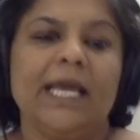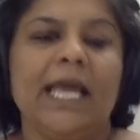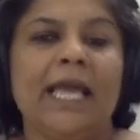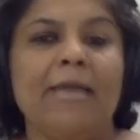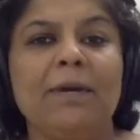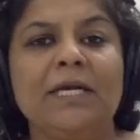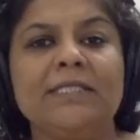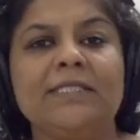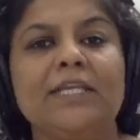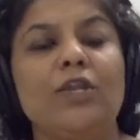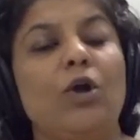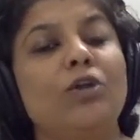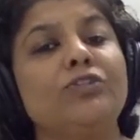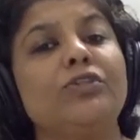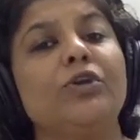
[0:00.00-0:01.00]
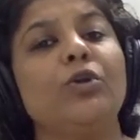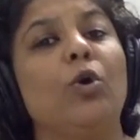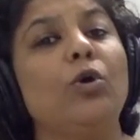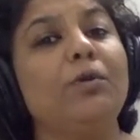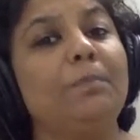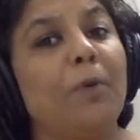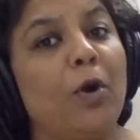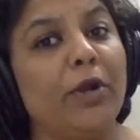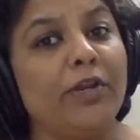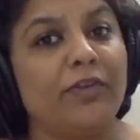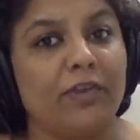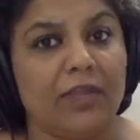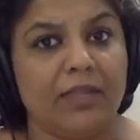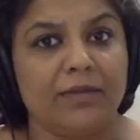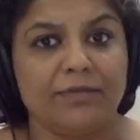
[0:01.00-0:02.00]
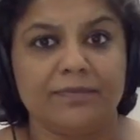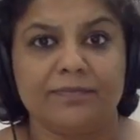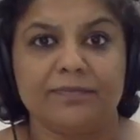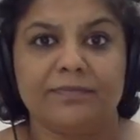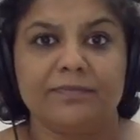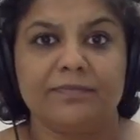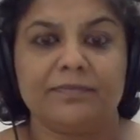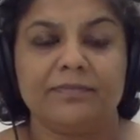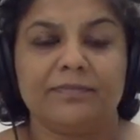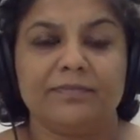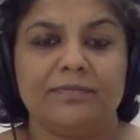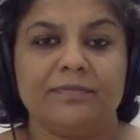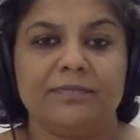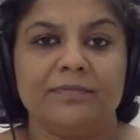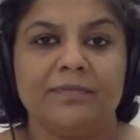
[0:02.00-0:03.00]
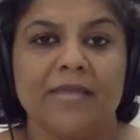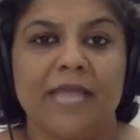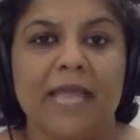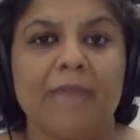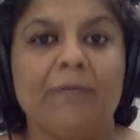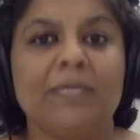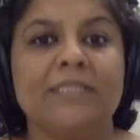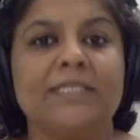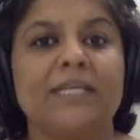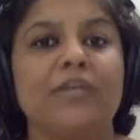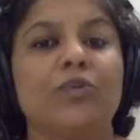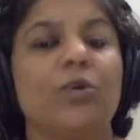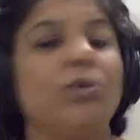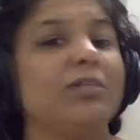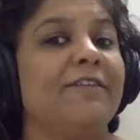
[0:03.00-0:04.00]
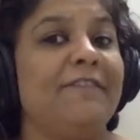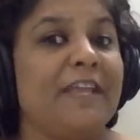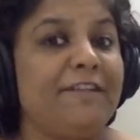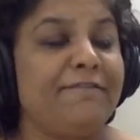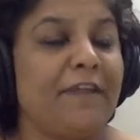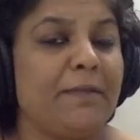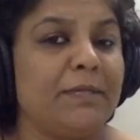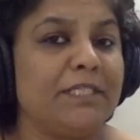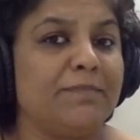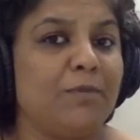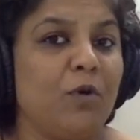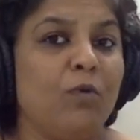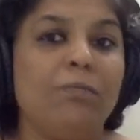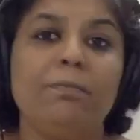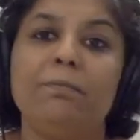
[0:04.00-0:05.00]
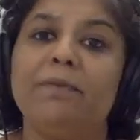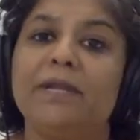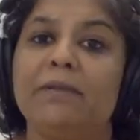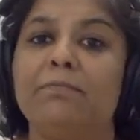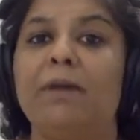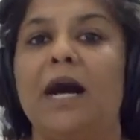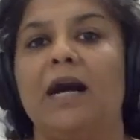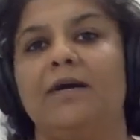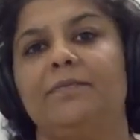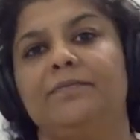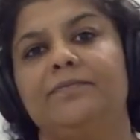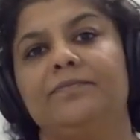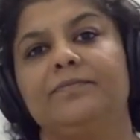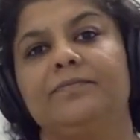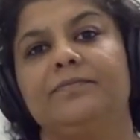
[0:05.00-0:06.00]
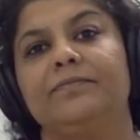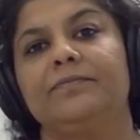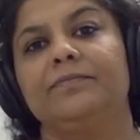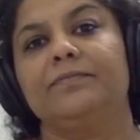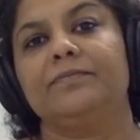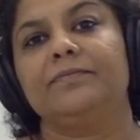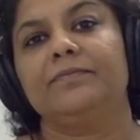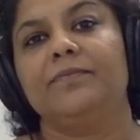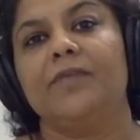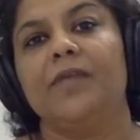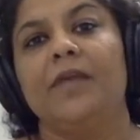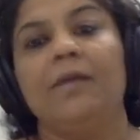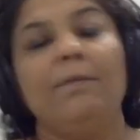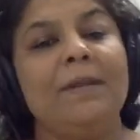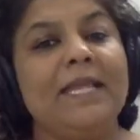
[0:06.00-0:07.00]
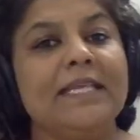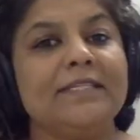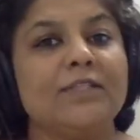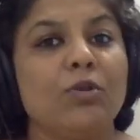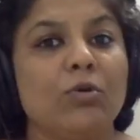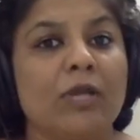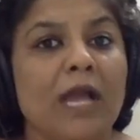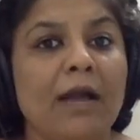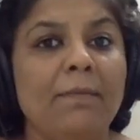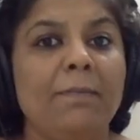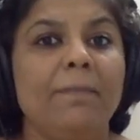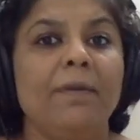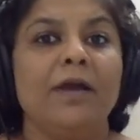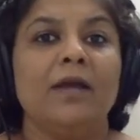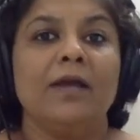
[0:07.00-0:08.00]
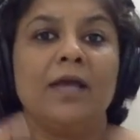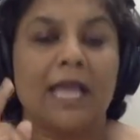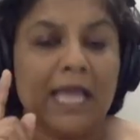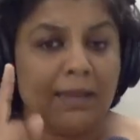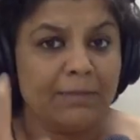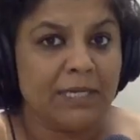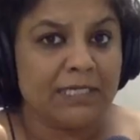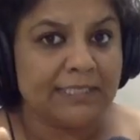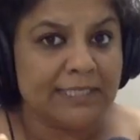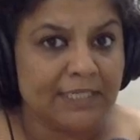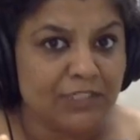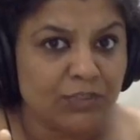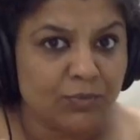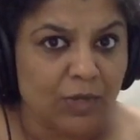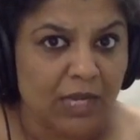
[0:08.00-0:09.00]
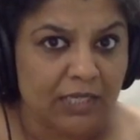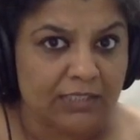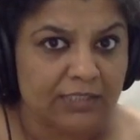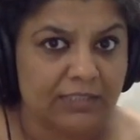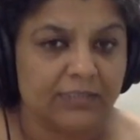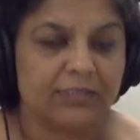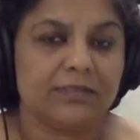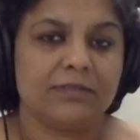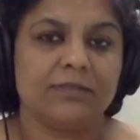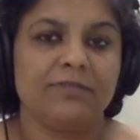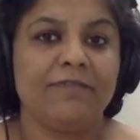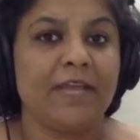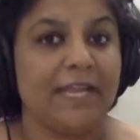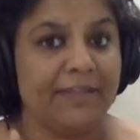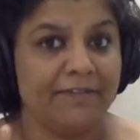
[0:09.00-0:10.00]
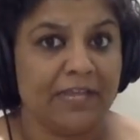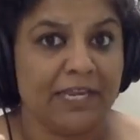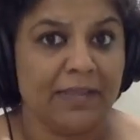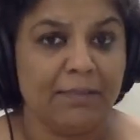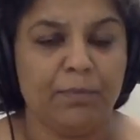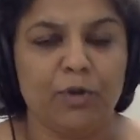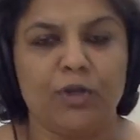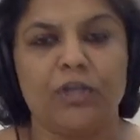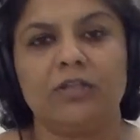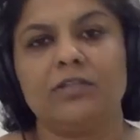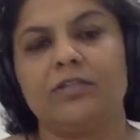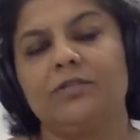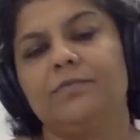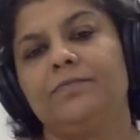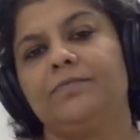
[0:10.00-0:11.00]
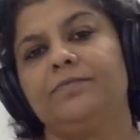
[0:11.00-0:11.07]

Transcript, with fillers: Emerson also wrote poetry. Emerson wrote the very famous poem Brahma. Please look up Emerson's works. Very, very important.